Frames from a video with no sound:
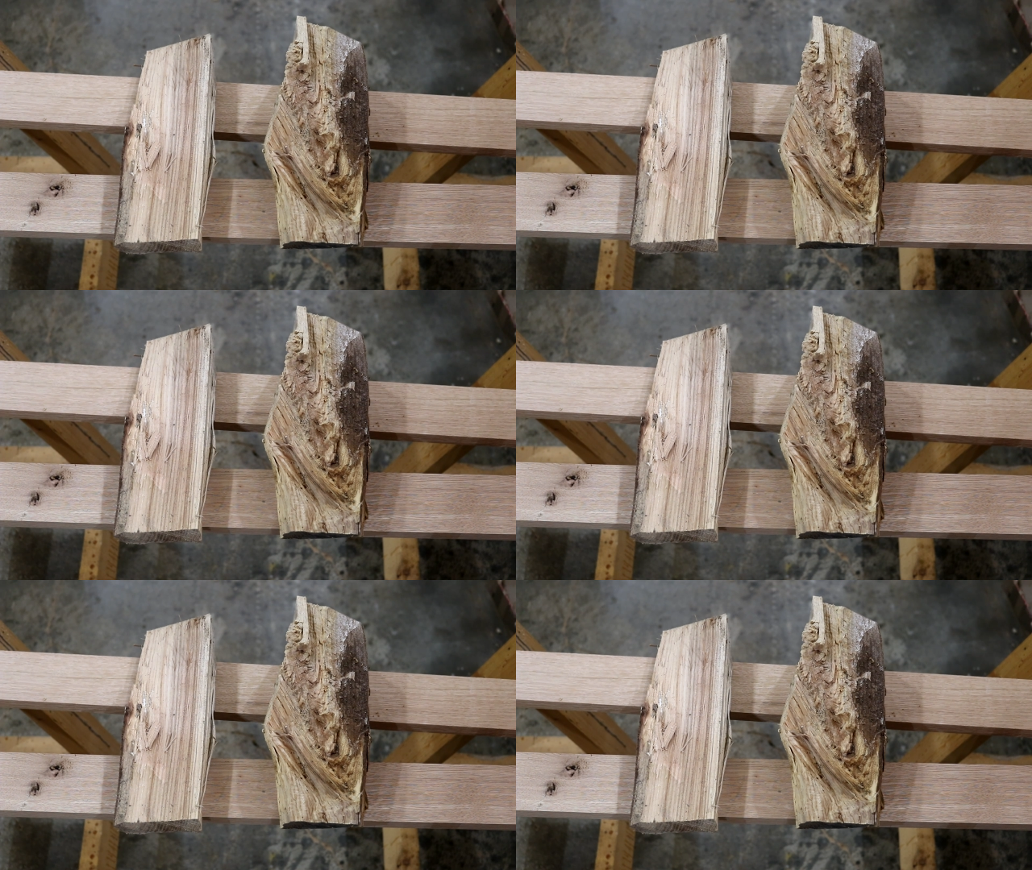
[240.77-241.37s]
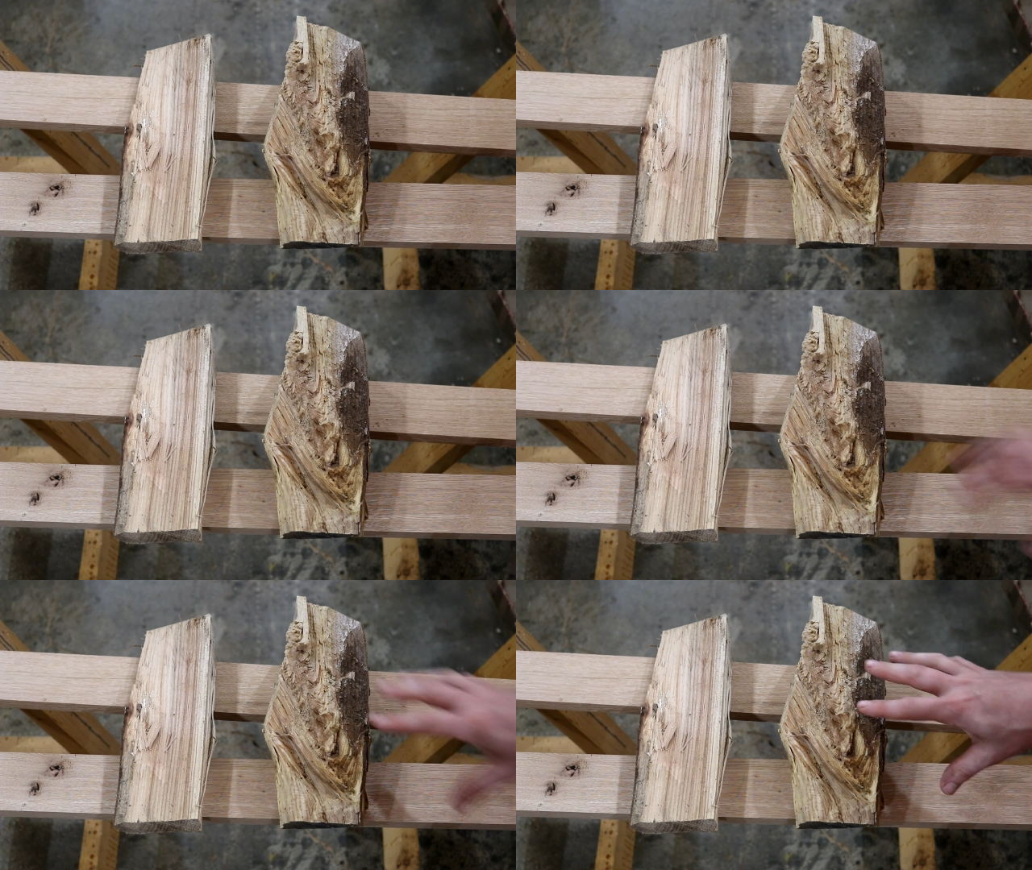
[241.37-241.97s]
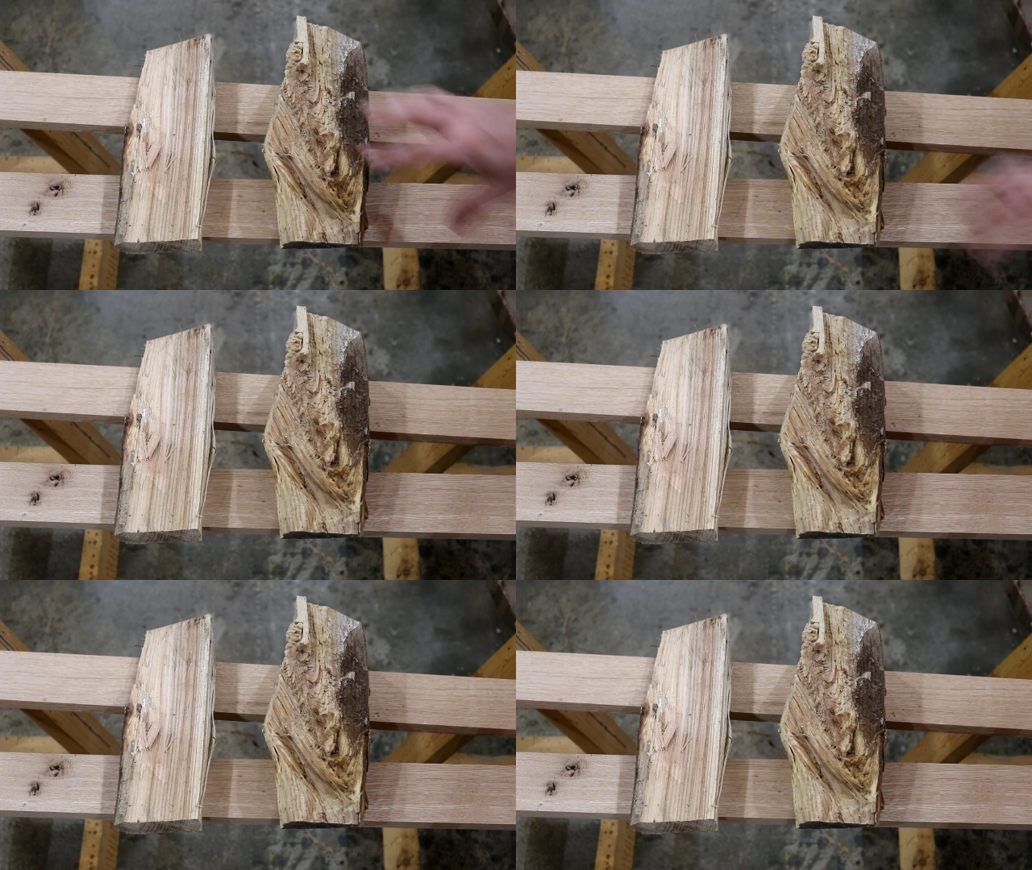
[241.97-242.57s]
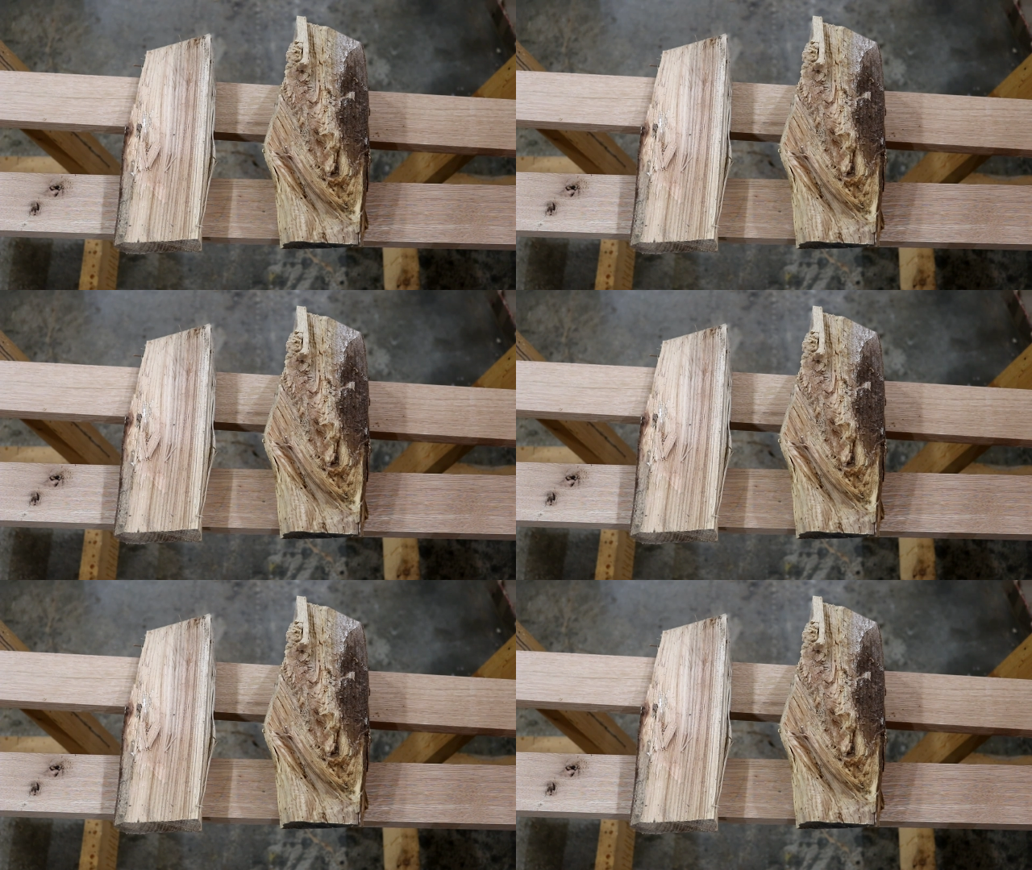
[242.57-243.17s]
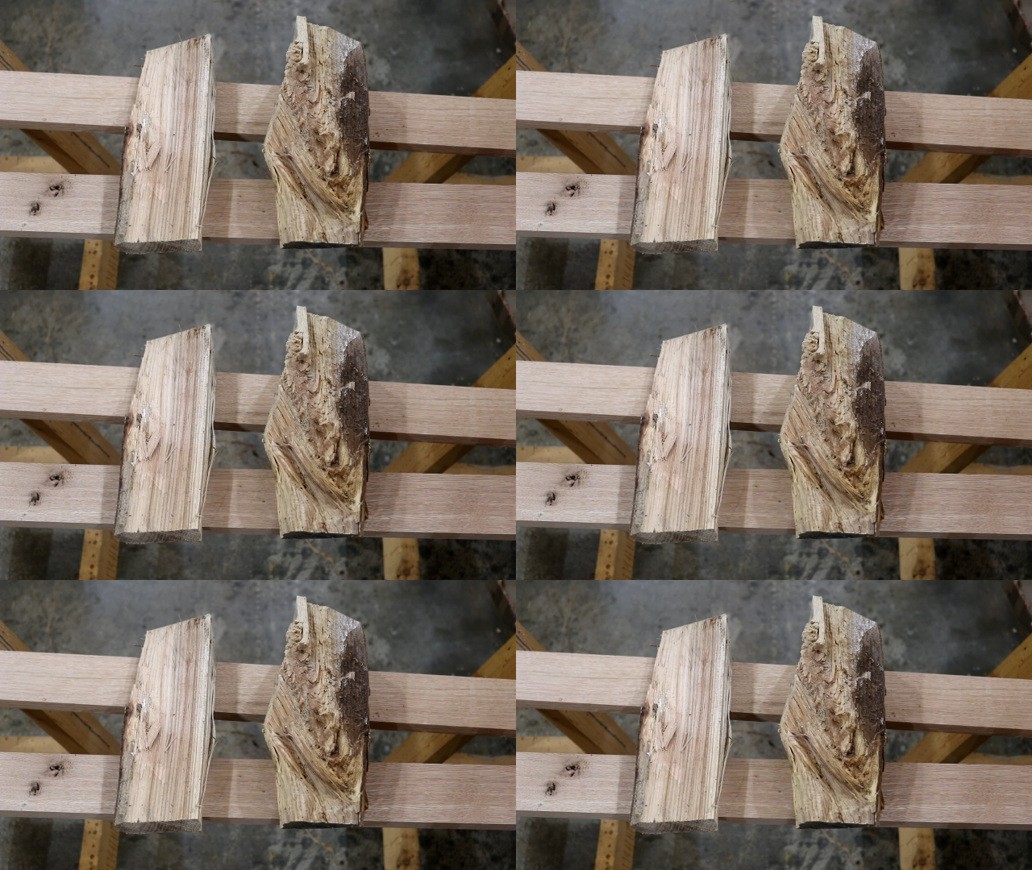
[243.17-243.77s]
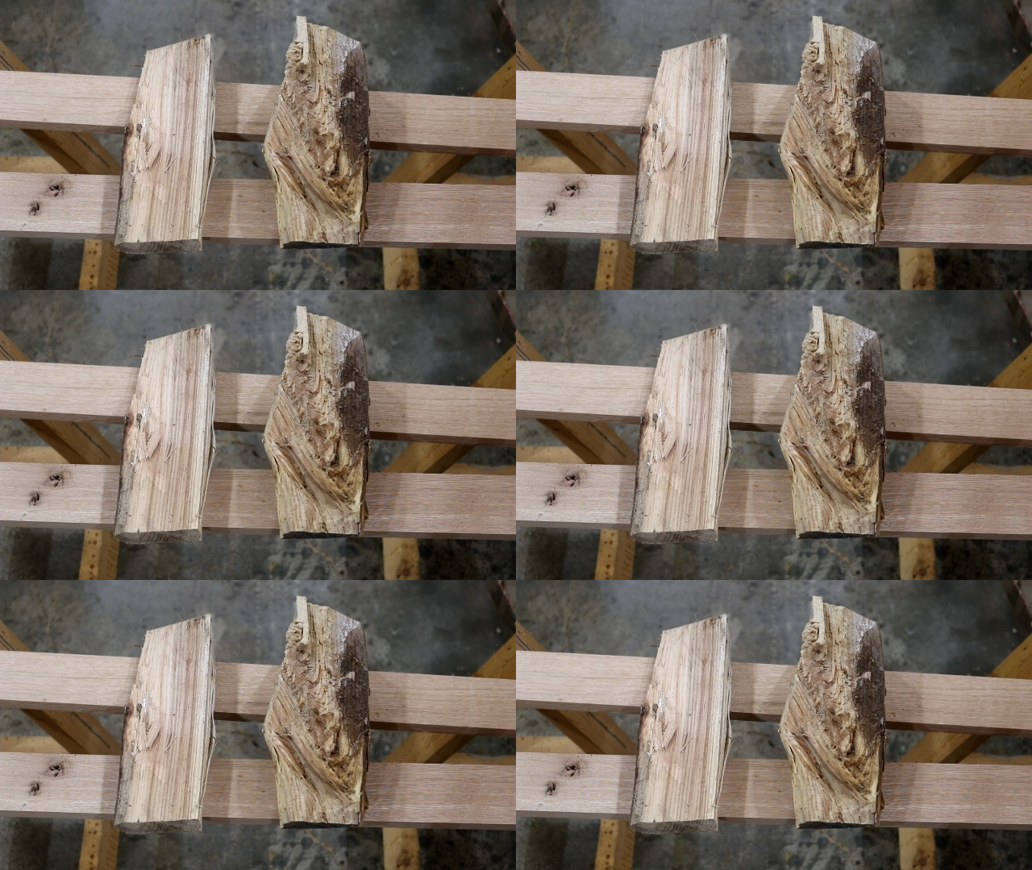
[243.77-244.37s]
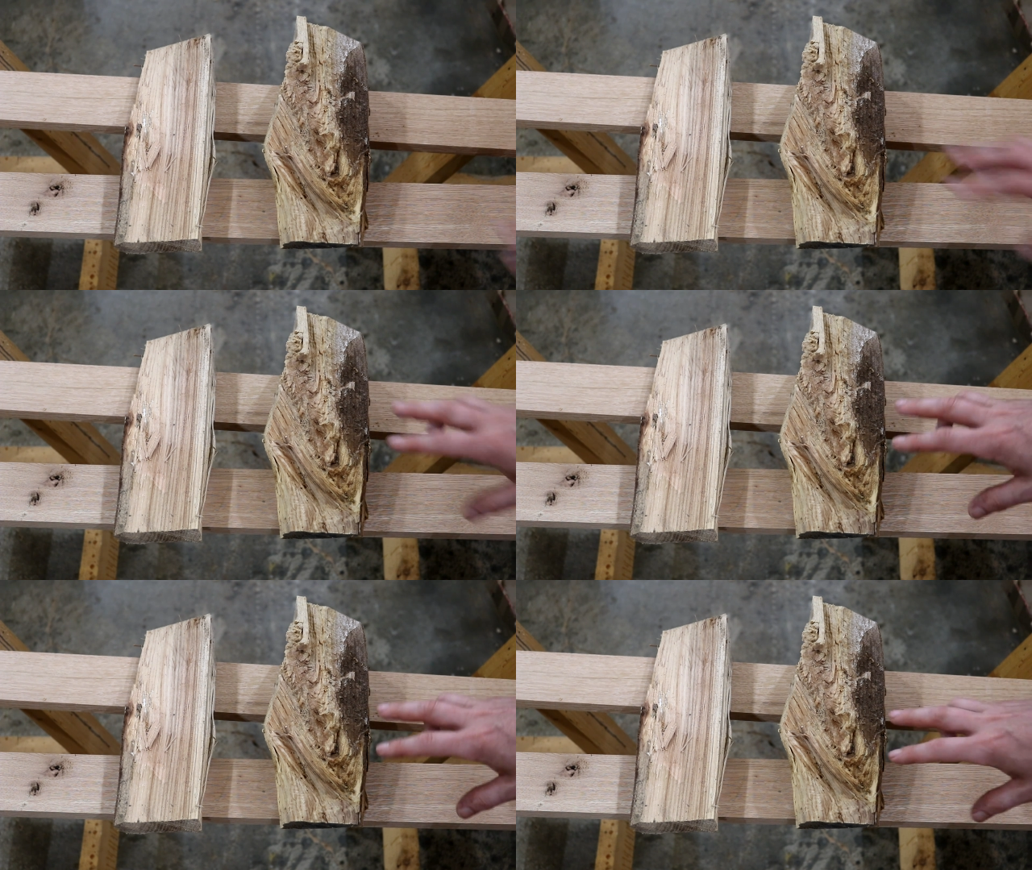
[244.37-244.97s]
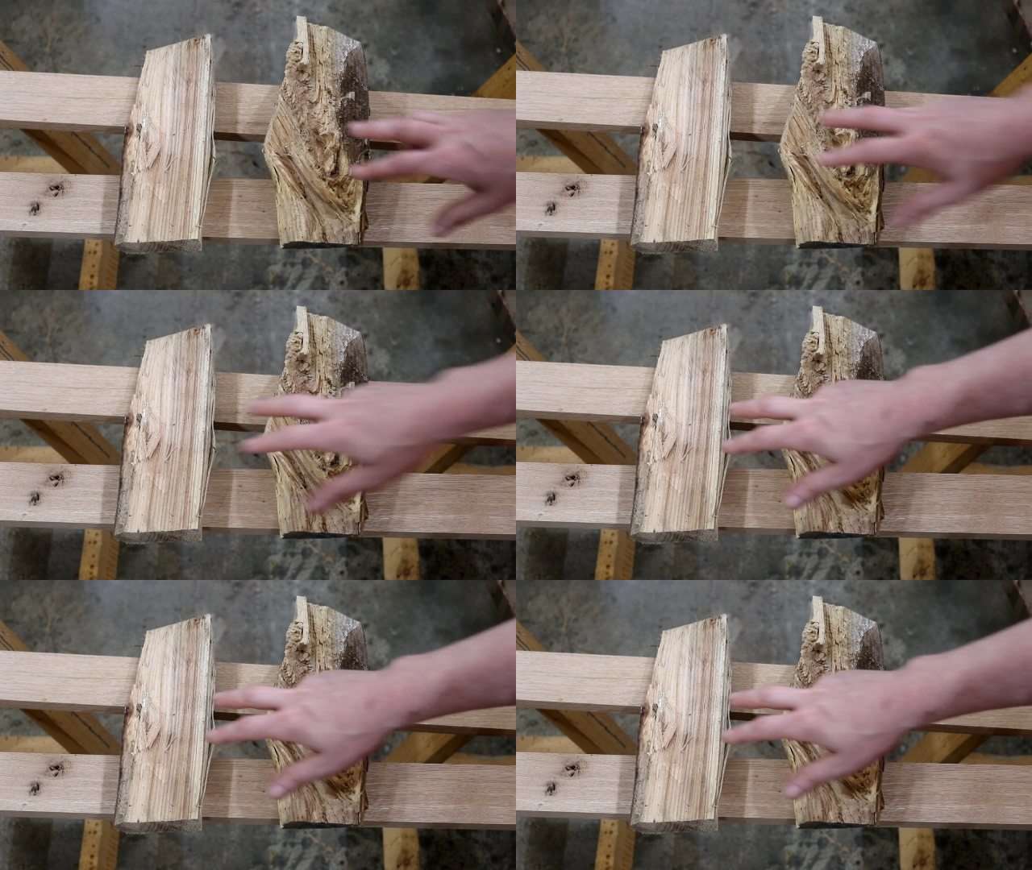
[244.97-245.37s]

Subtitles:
Nobody's mouth can be seen.